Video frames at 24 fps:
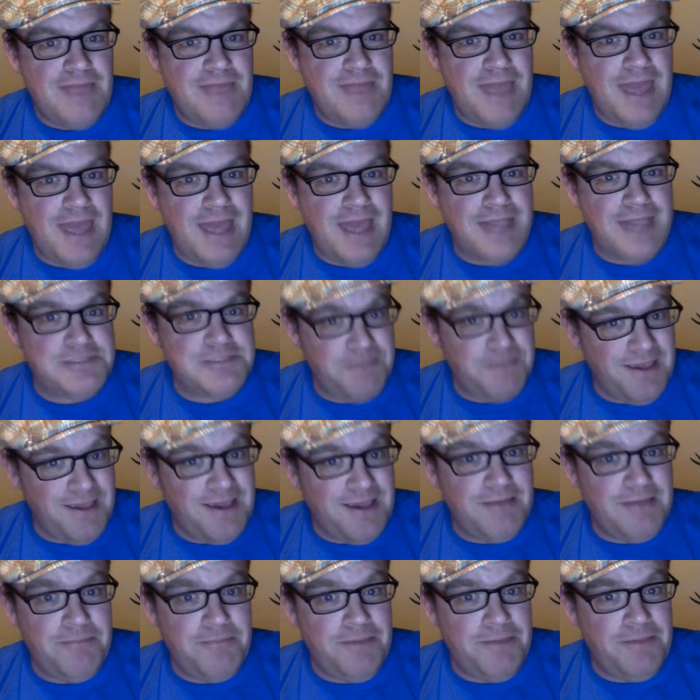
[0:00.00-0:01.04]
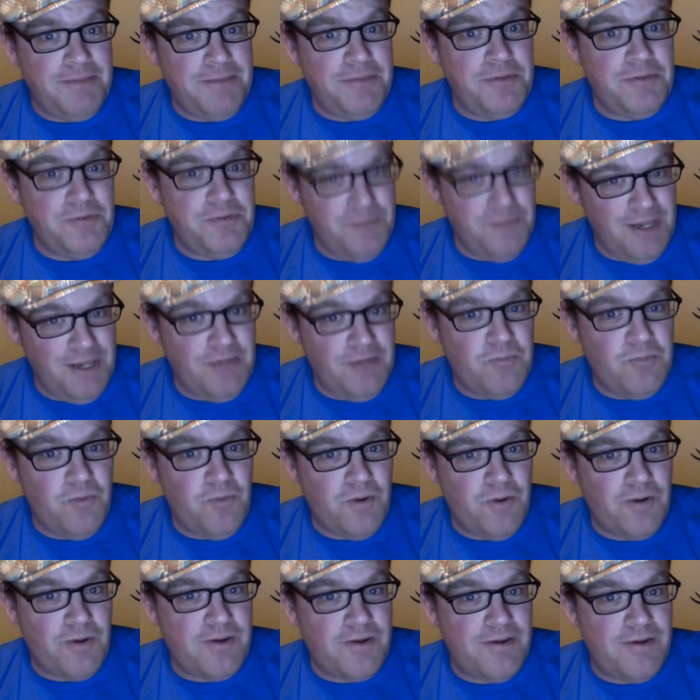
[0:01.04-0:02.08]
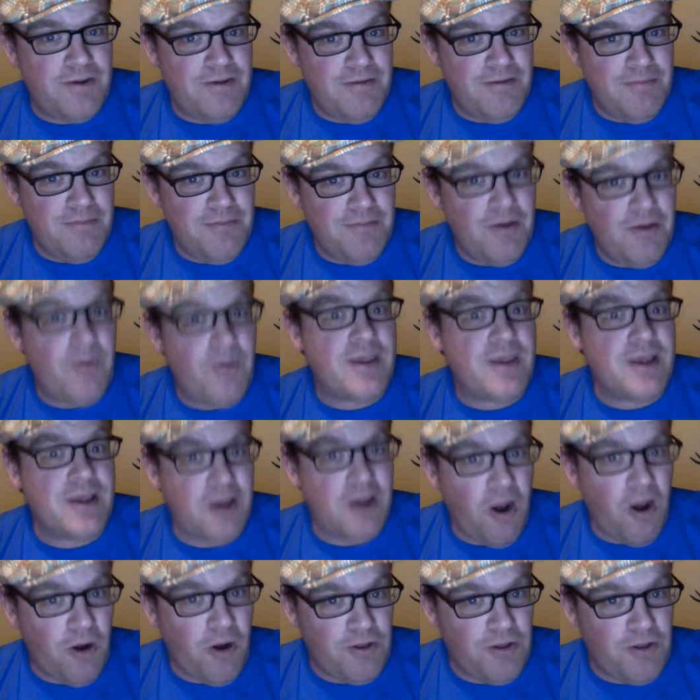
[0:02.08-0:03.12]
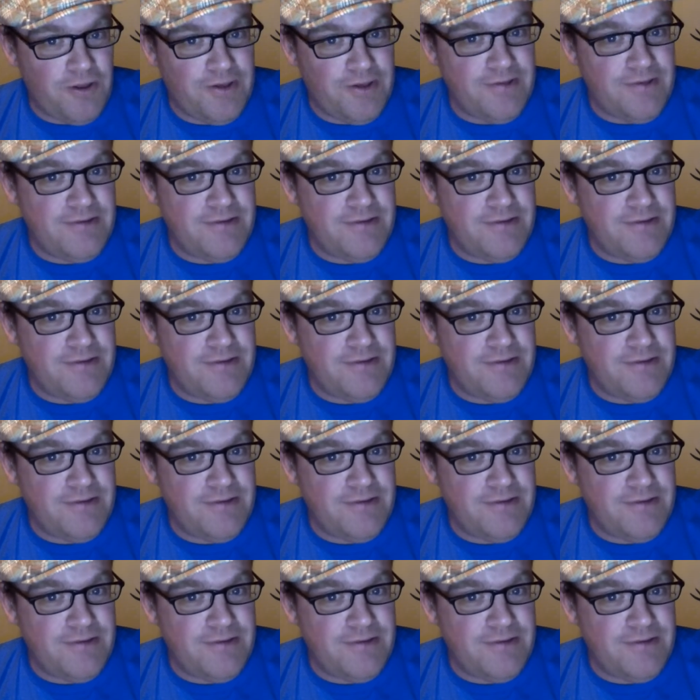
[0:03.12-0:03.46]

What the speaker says: And speaking of people who need work, Merrick Garland.